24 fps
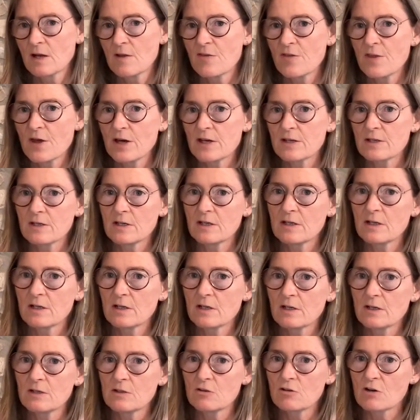
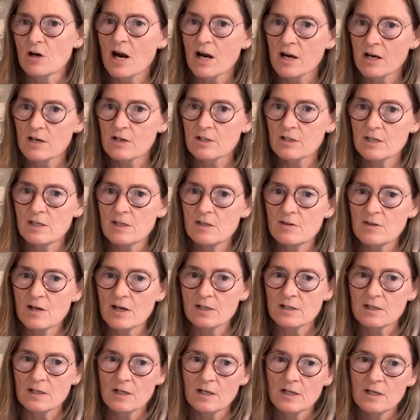that your hierarchy
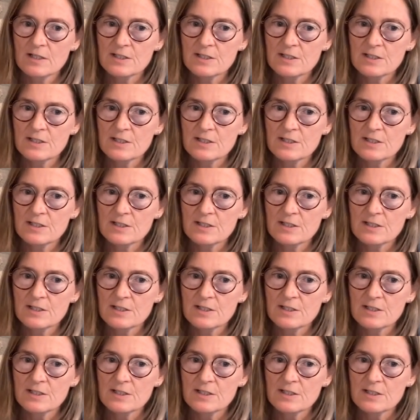that